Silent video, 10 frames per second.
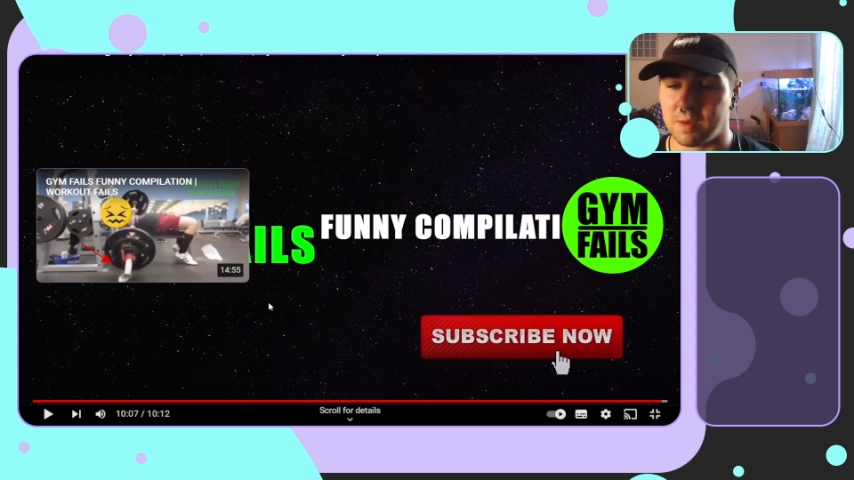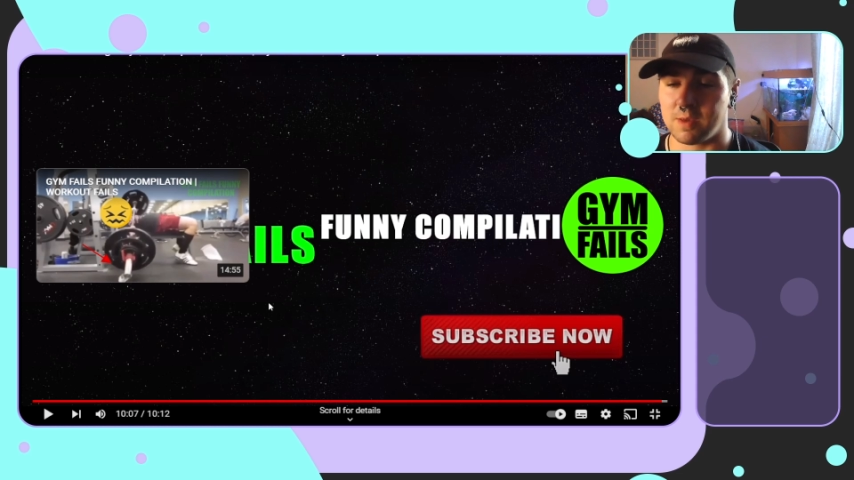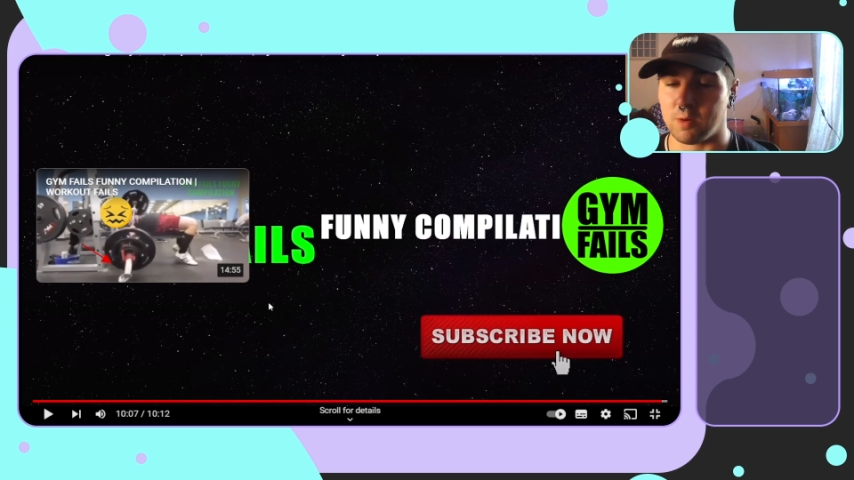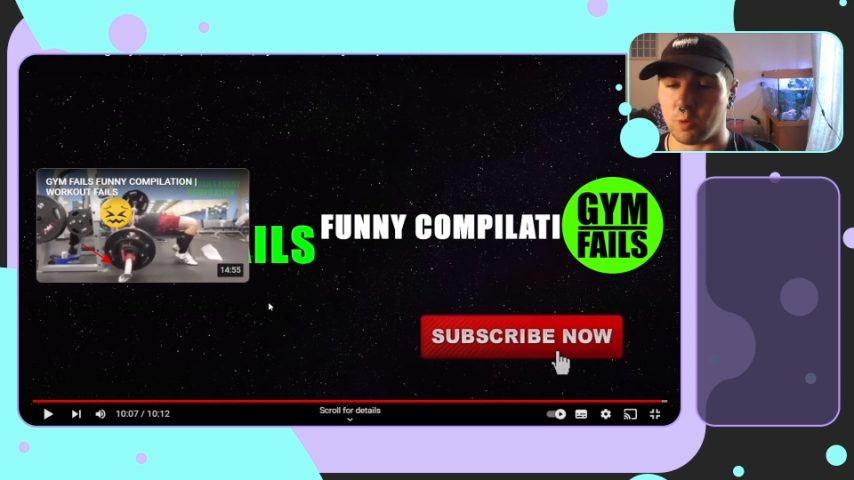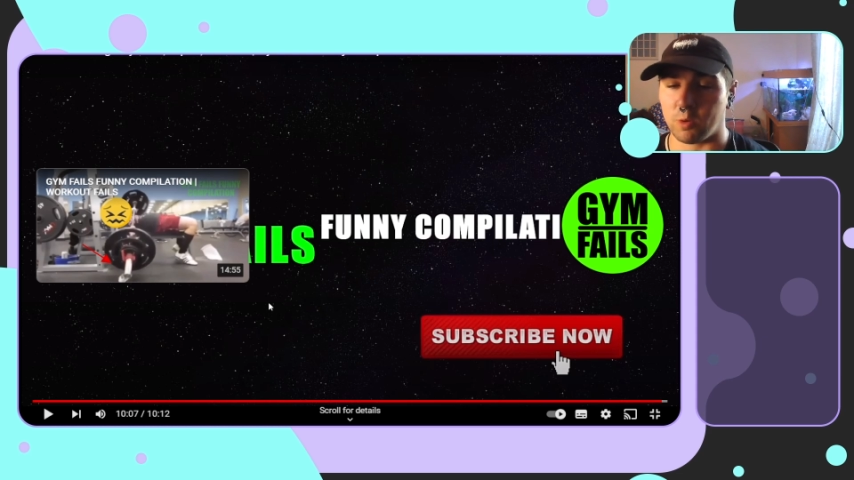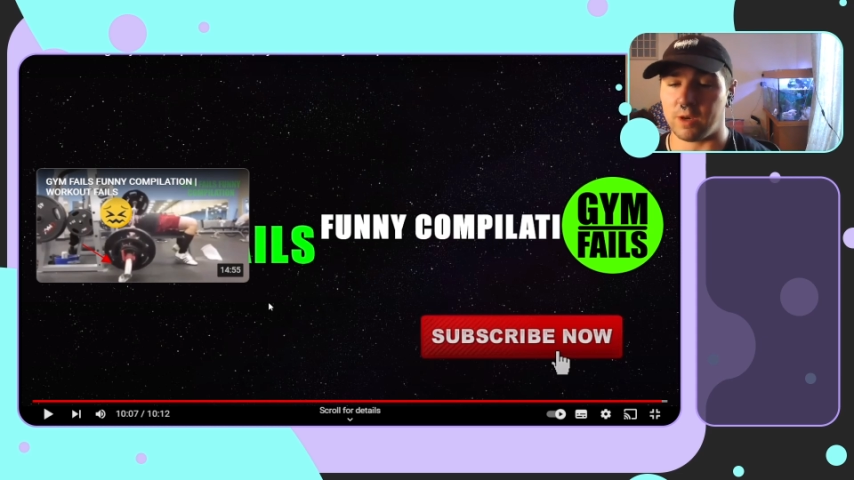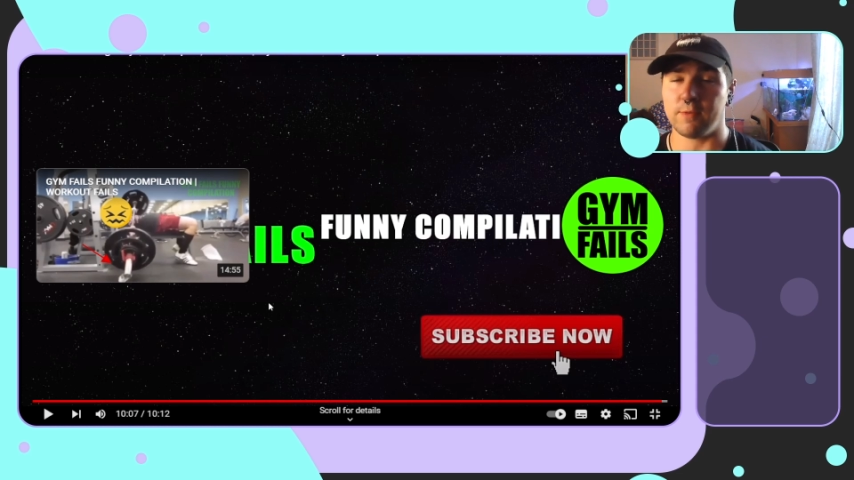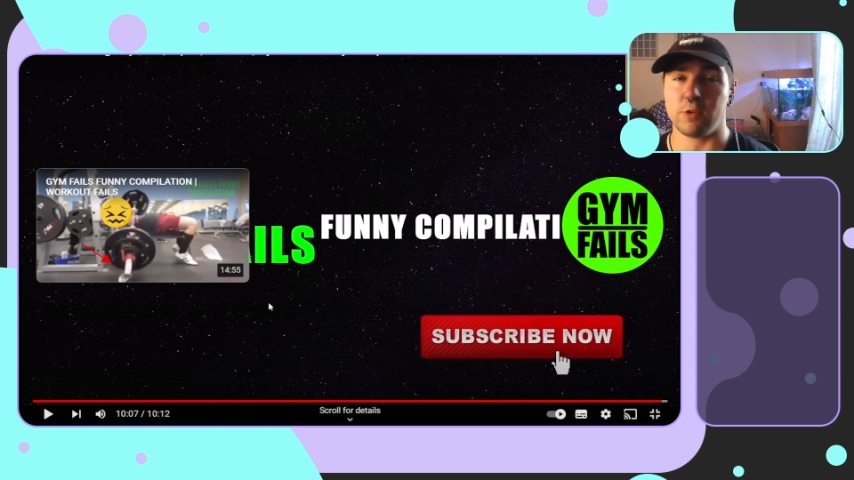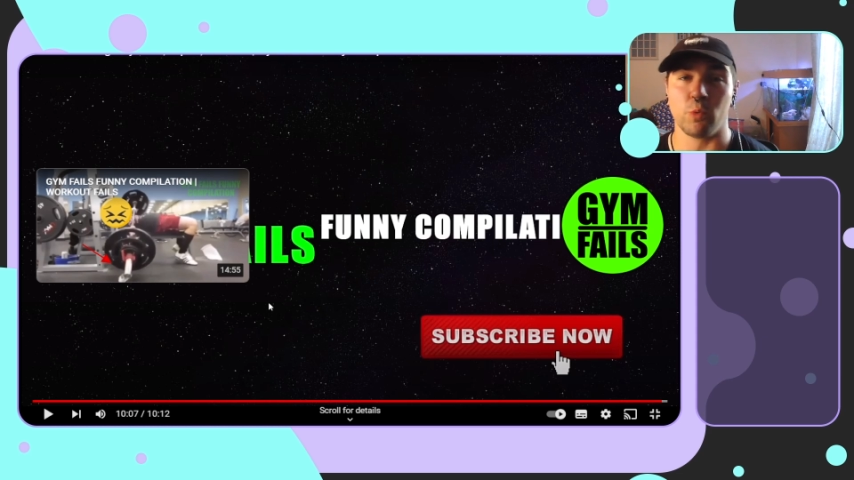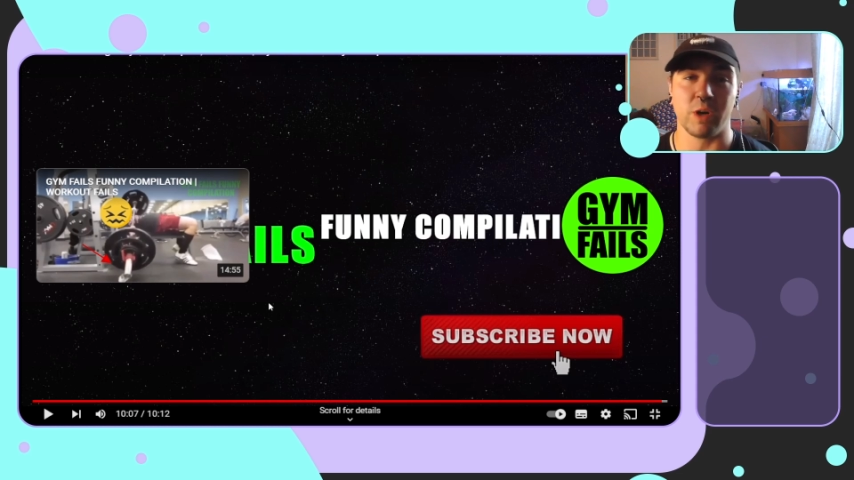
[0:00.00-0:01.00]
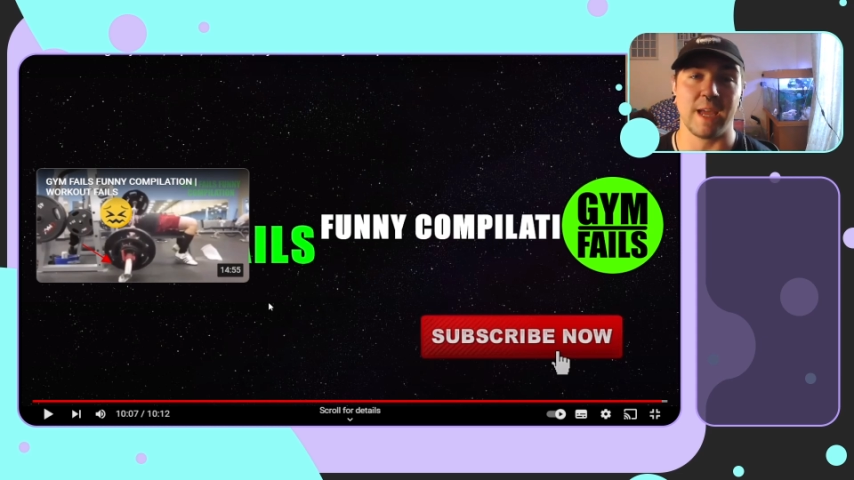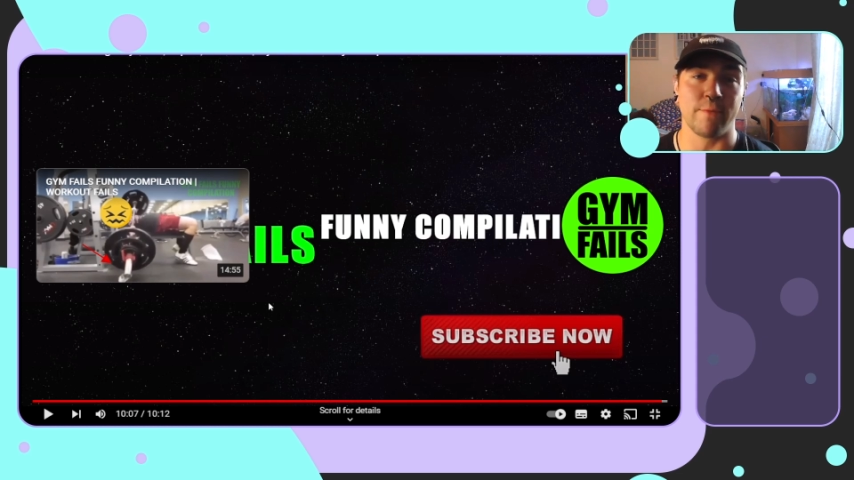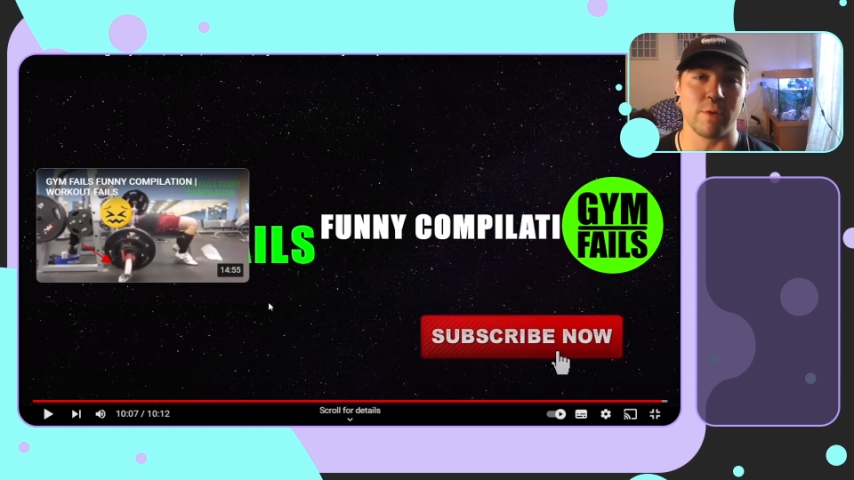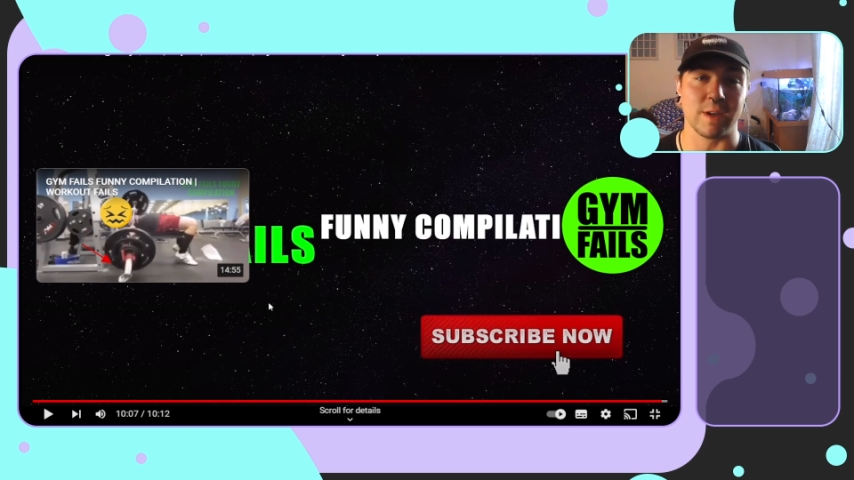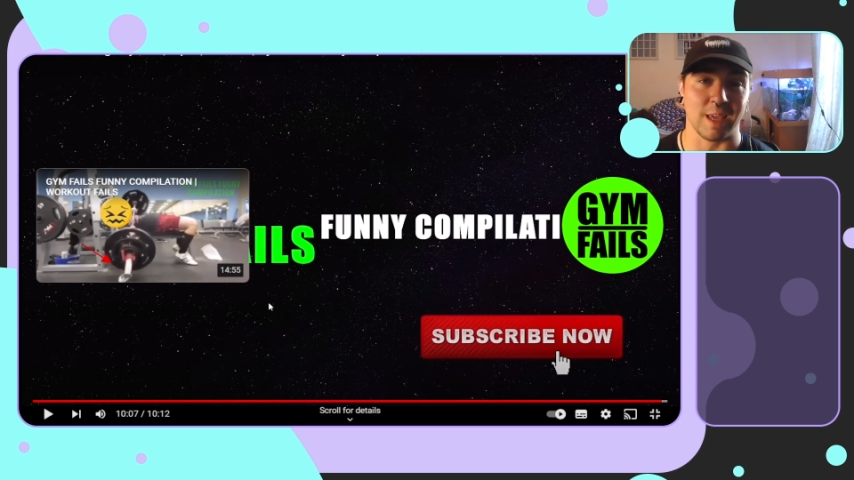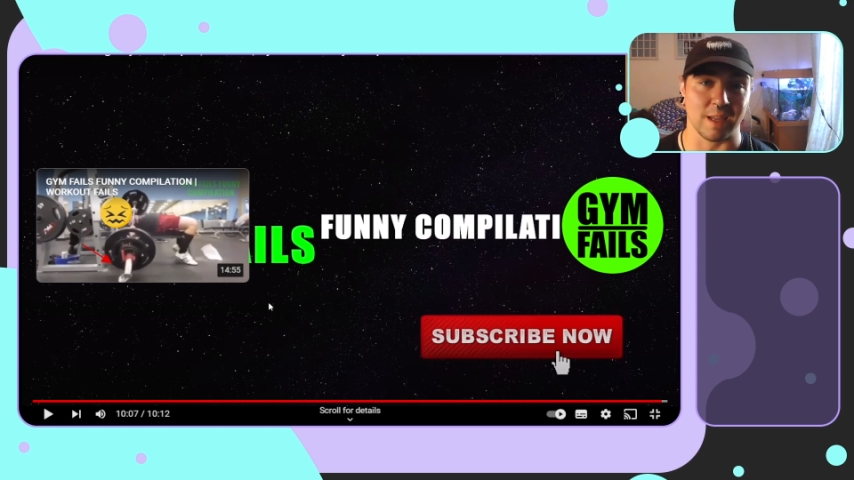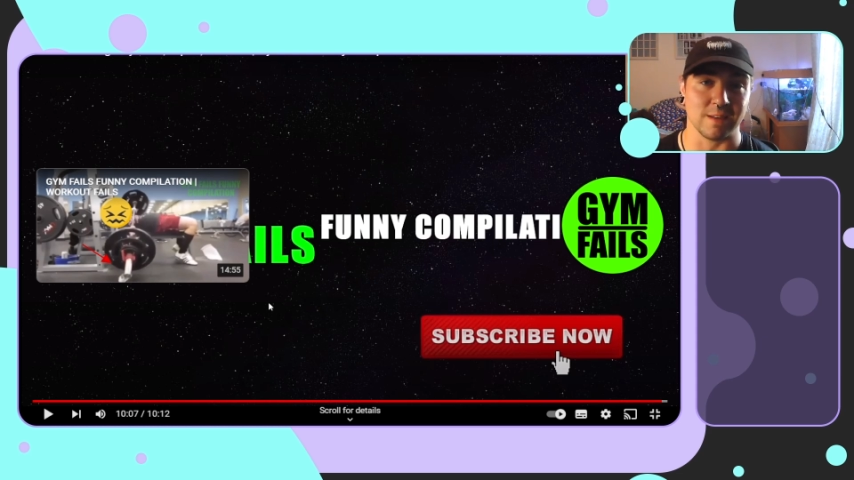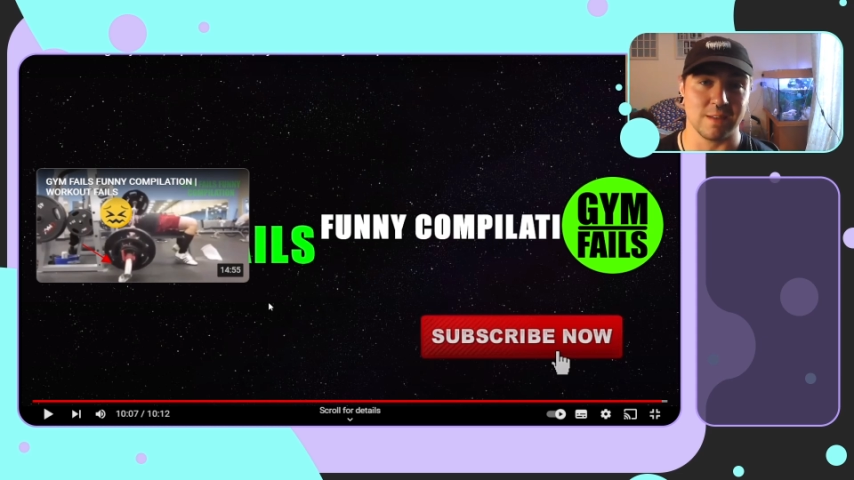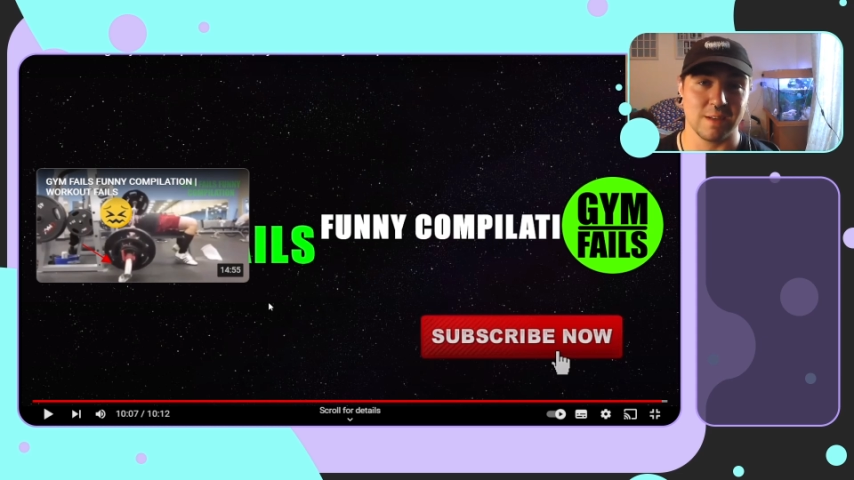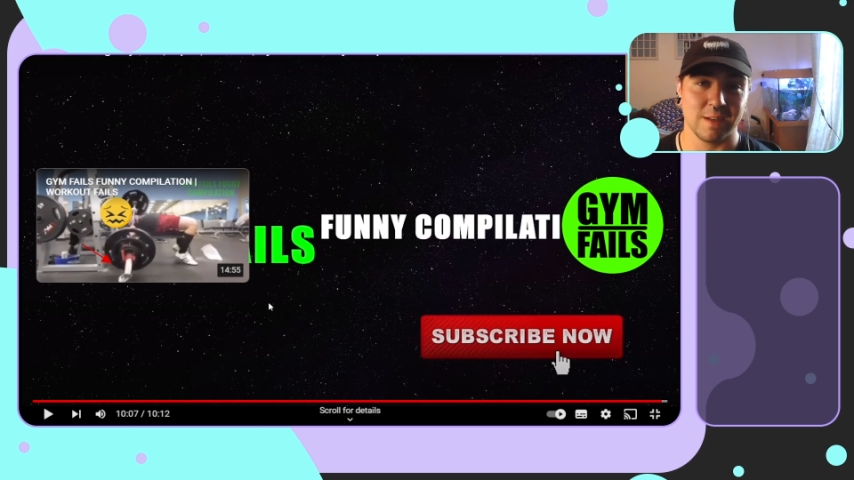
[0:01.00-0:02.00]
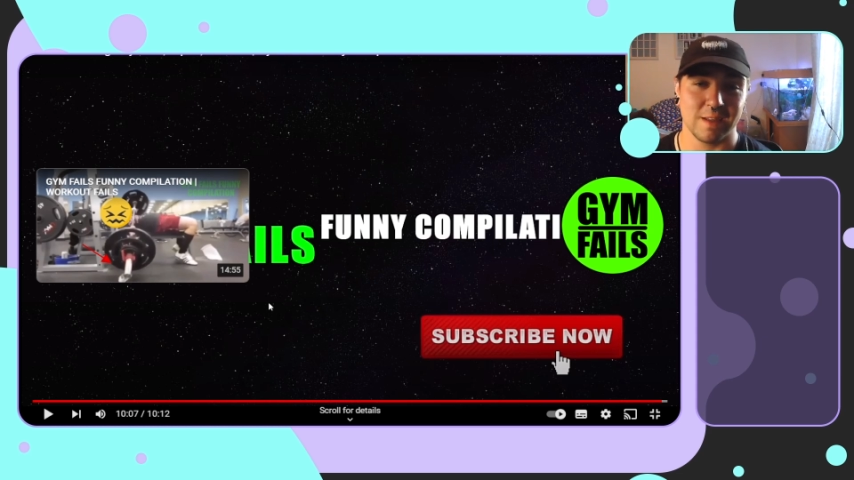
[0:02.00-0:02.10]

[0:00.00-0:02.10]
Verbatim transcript: maybe, or never do one ever again.